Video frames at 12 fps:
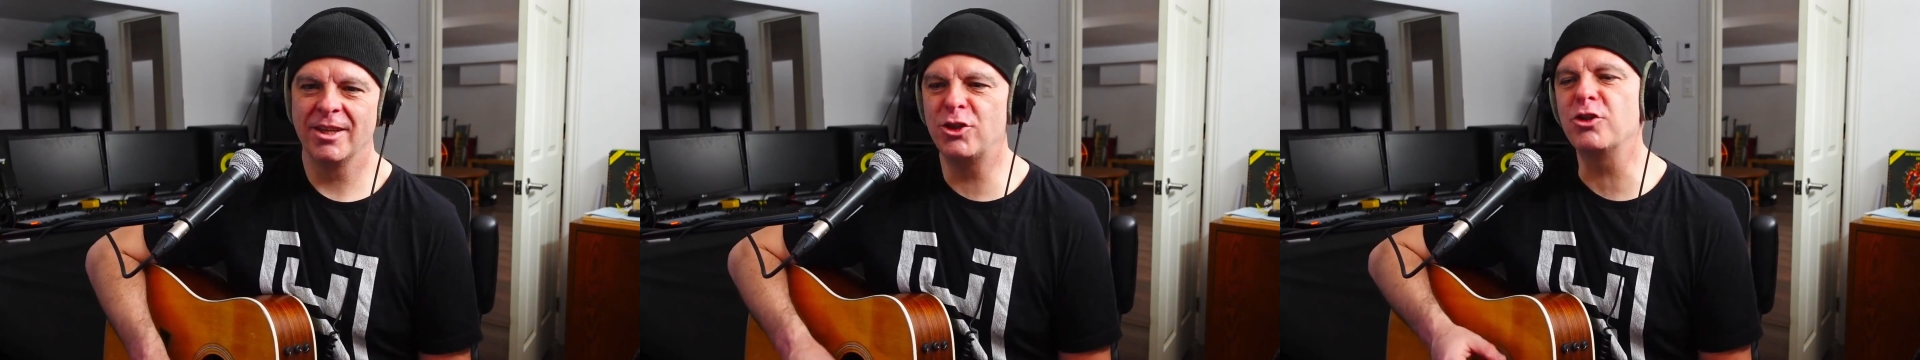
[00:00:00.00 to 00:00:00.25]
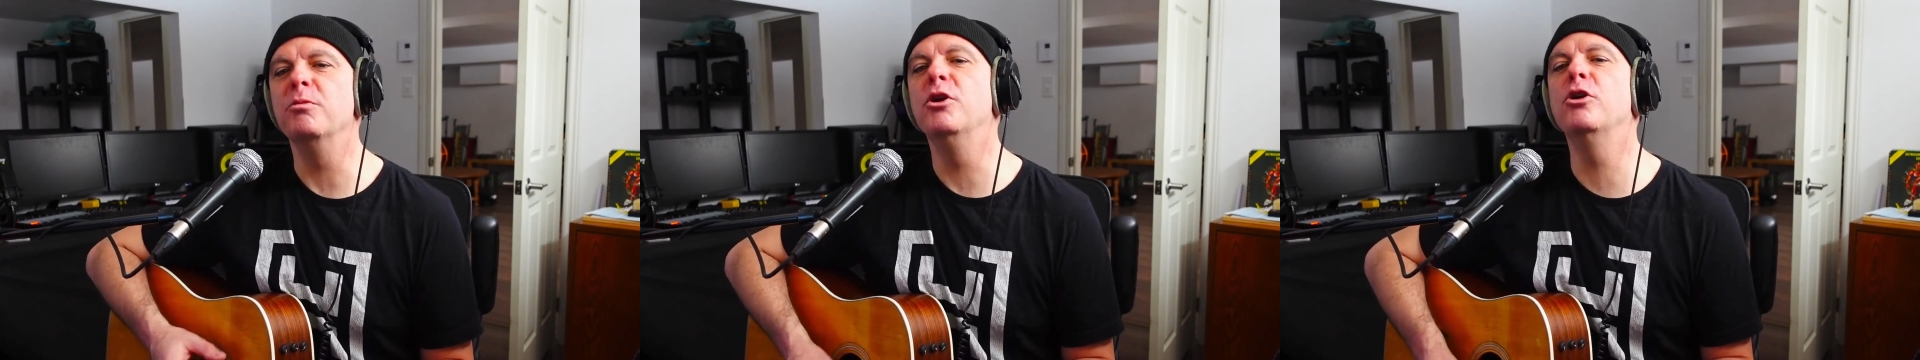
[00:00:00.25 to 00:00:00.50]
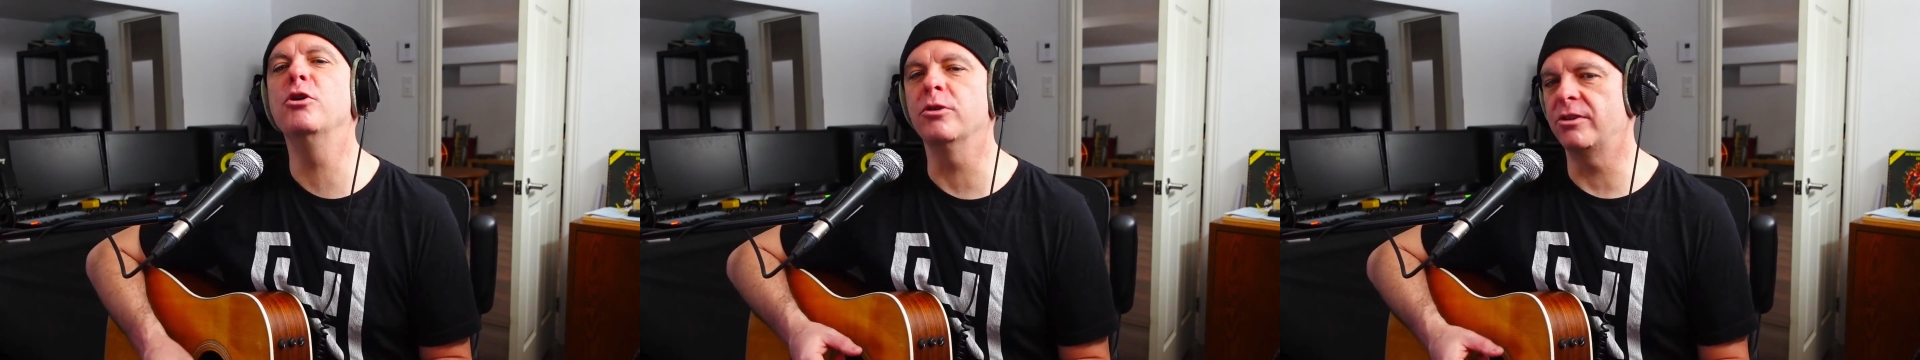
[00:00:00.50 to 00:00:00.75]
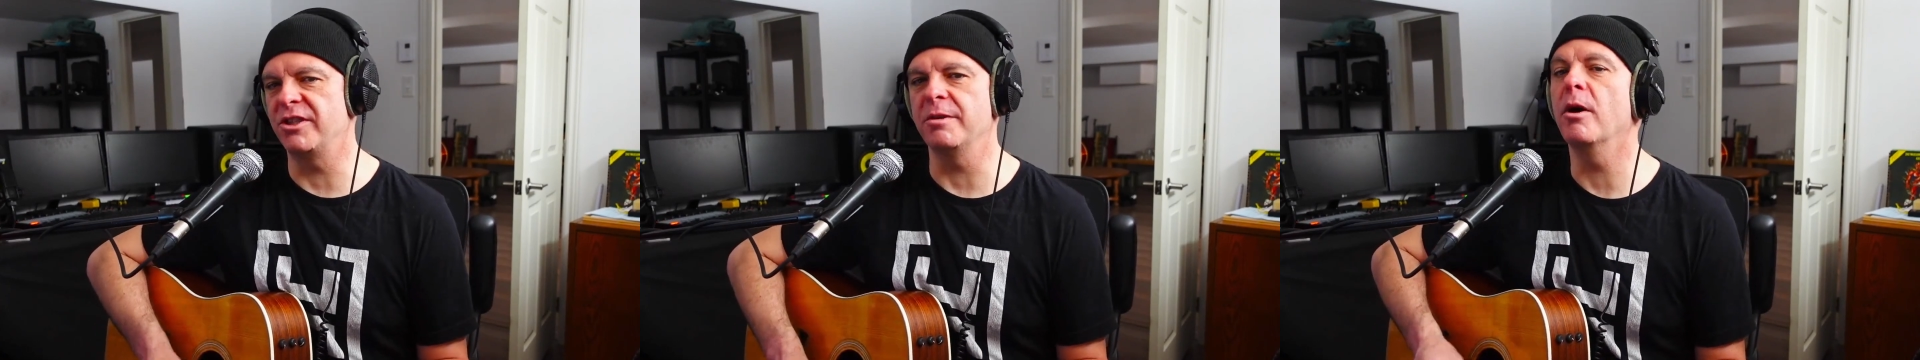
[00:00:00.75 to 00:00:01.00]

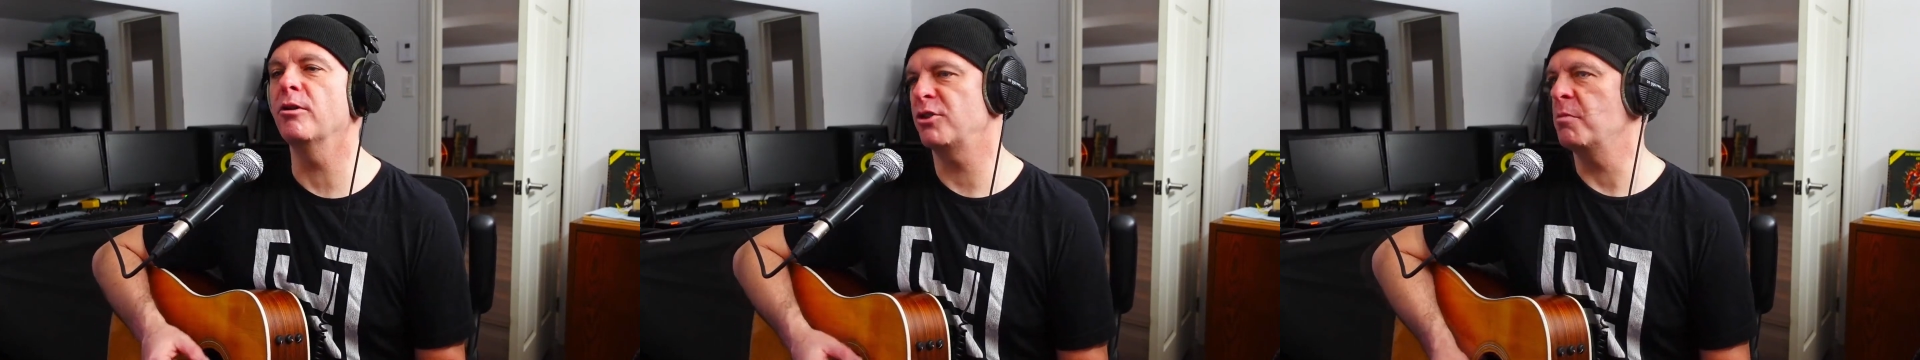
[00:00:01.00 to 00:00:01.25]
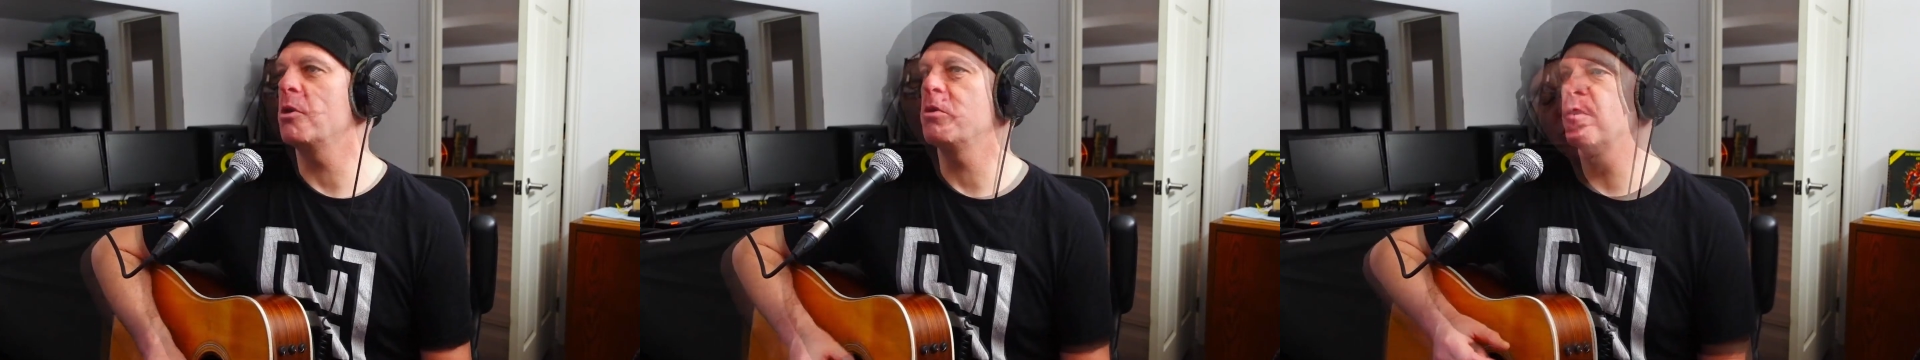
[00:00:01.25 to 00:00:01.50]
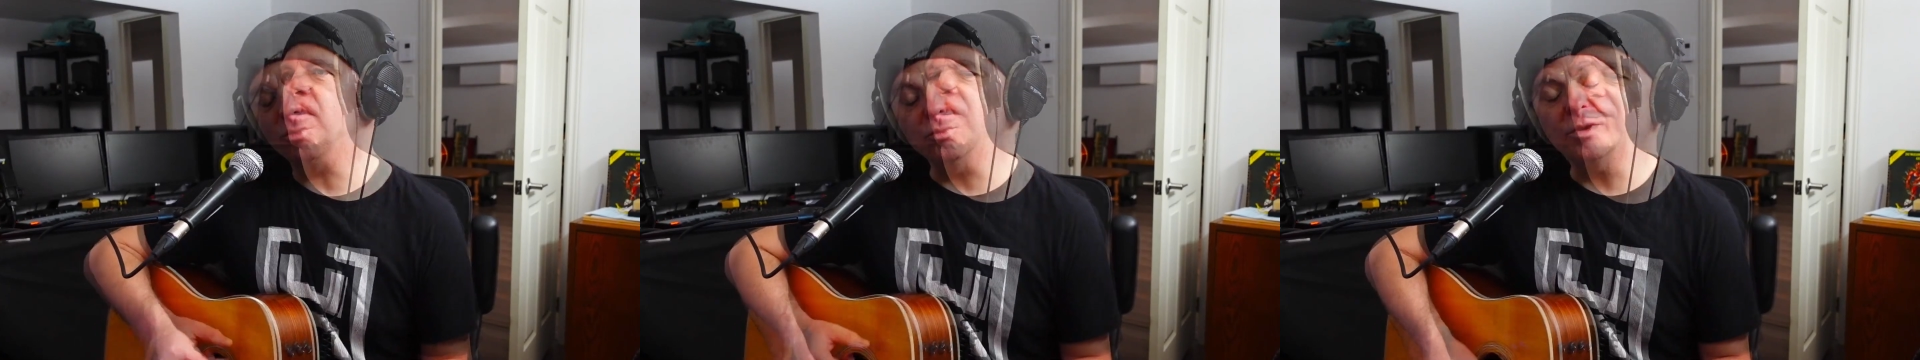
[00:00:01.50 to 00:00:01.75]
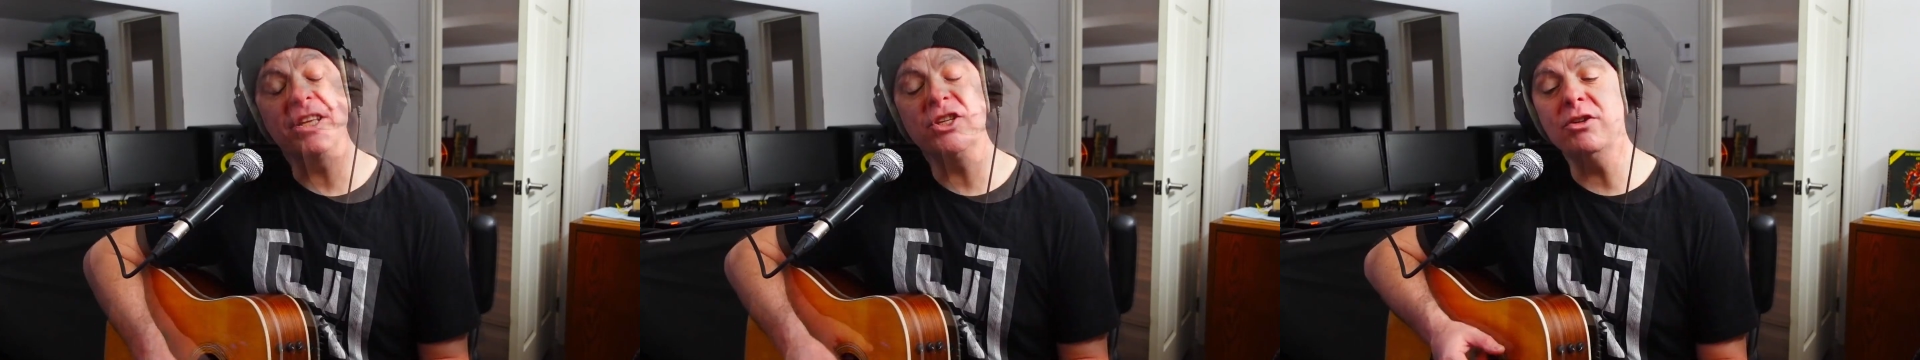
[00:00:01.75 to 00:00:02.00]
Smooth, Tebo, smooth.
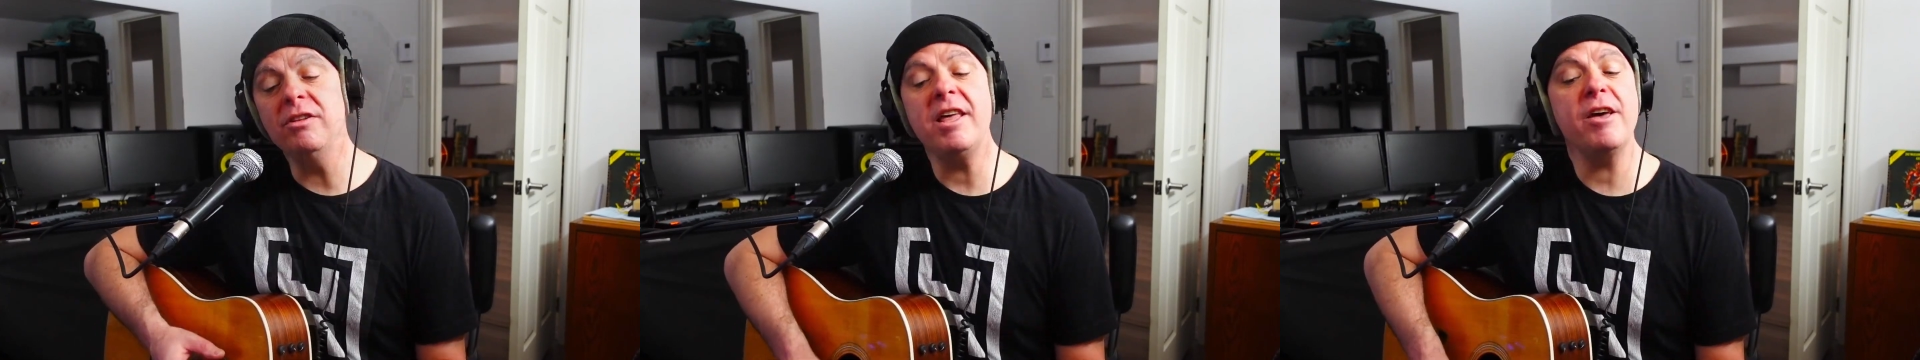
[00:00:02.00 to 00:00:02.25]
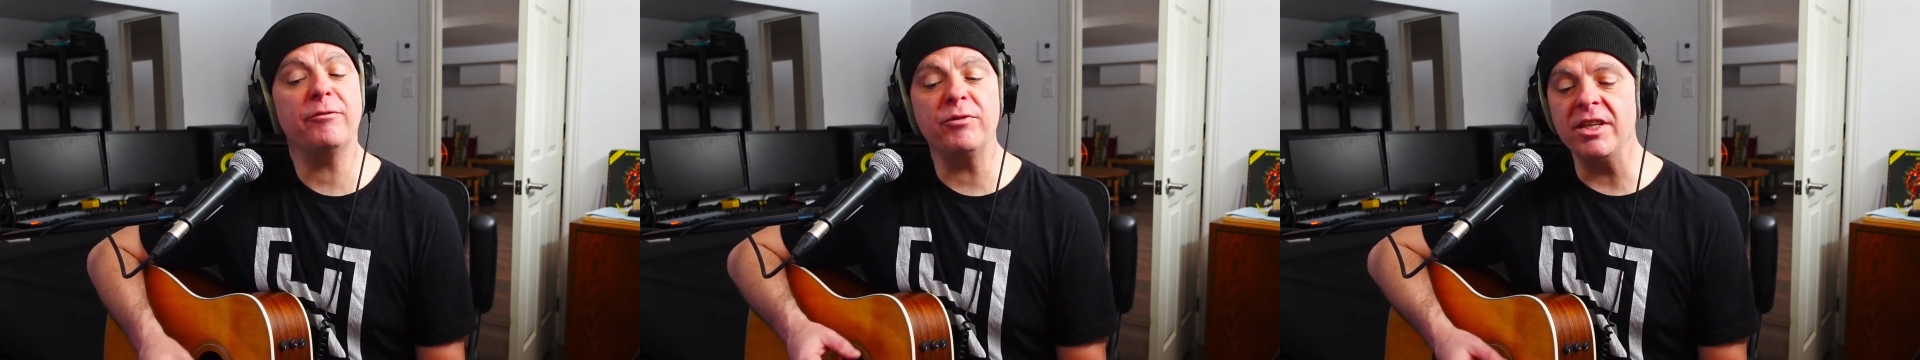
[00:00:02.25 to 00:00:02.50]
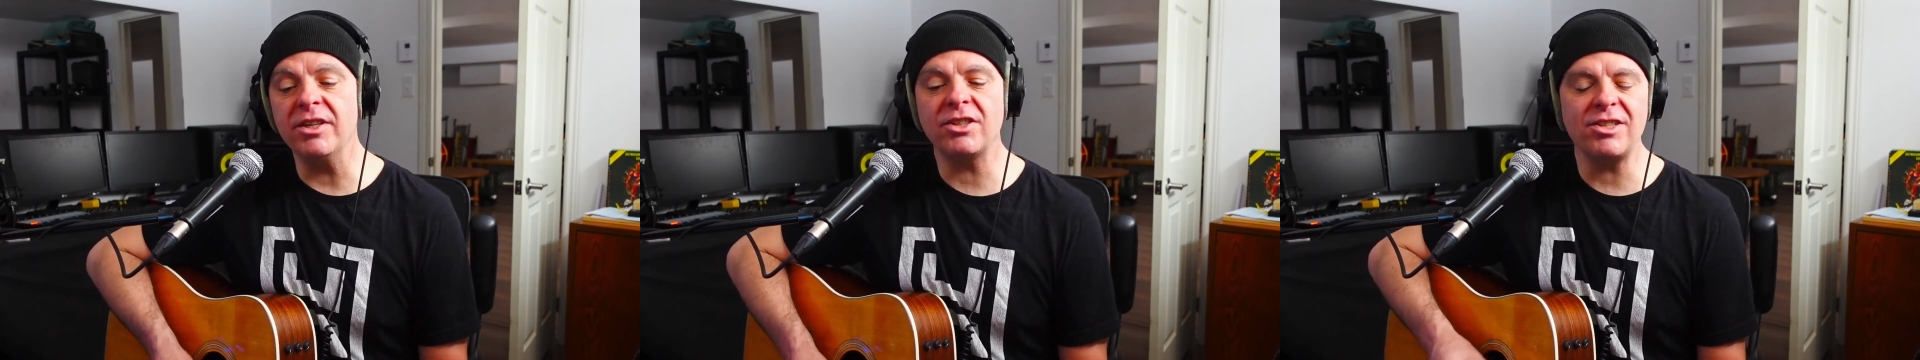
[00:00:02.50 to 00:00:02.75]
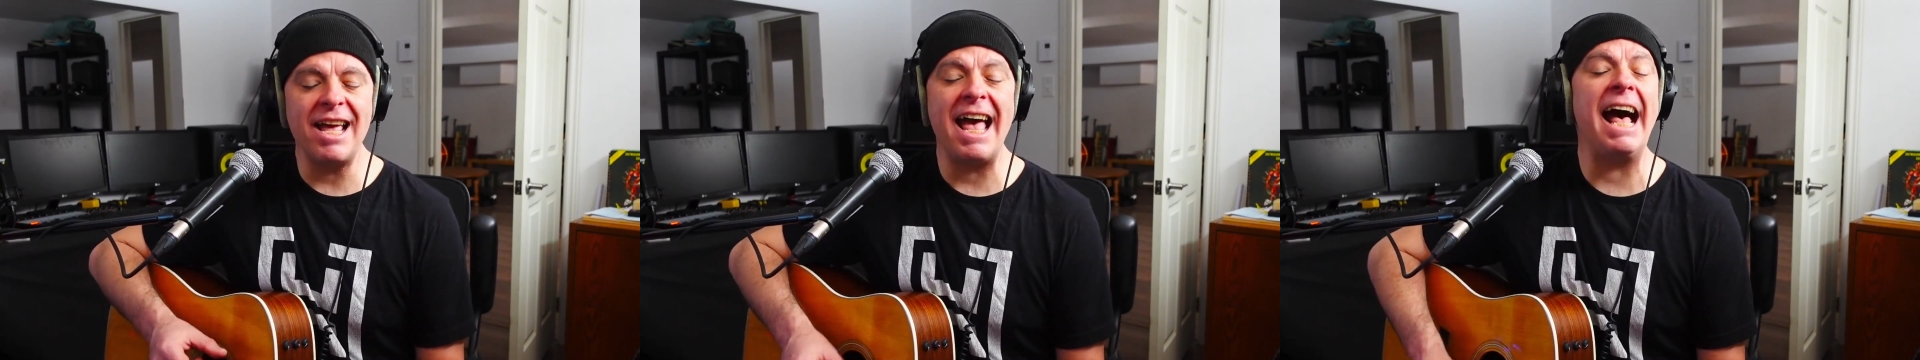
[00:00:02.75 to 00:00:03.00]
When you left
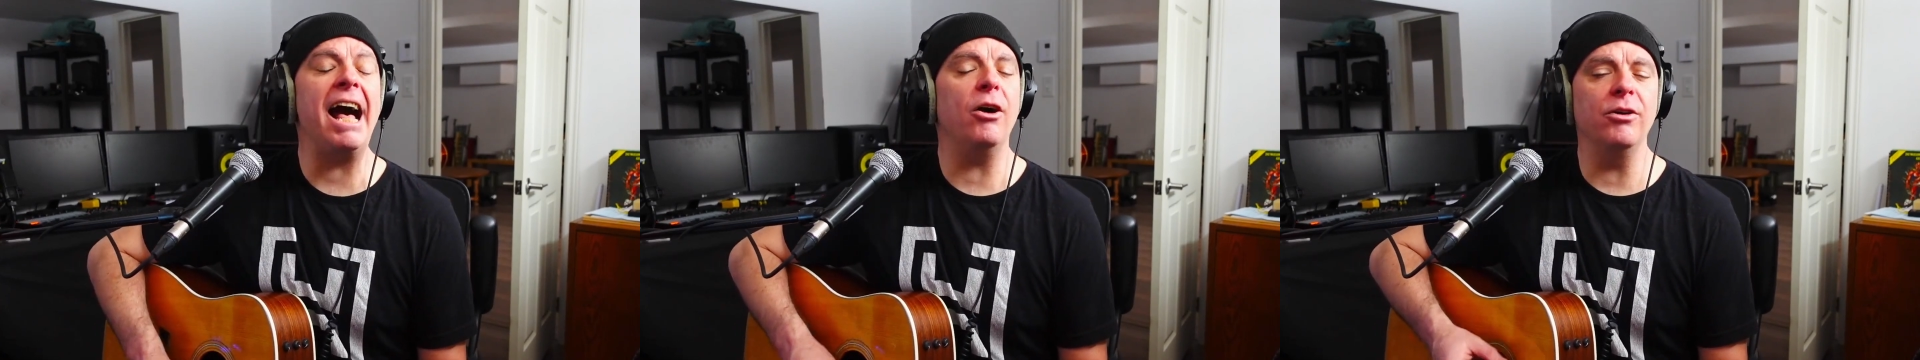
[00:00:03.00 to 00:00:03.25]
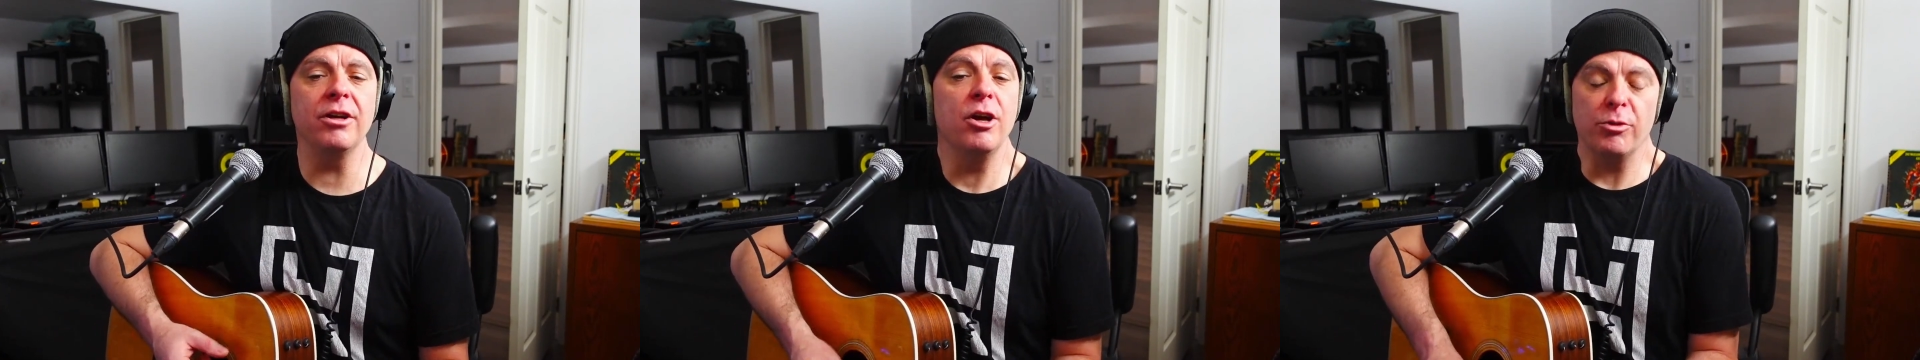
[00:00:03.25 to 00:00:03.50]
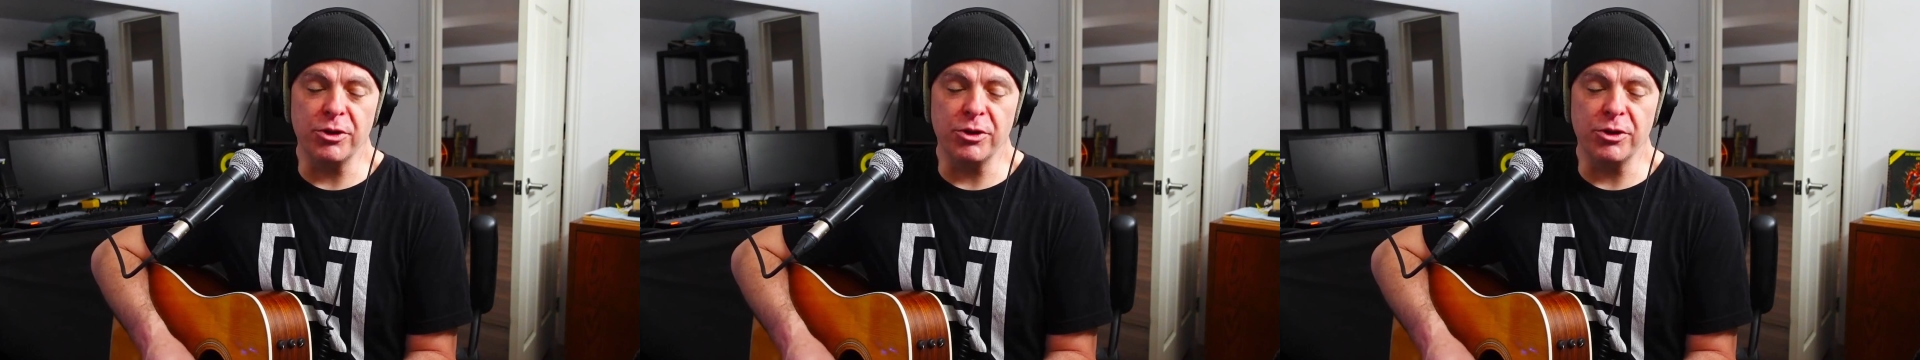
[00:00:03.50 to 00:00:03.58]
this town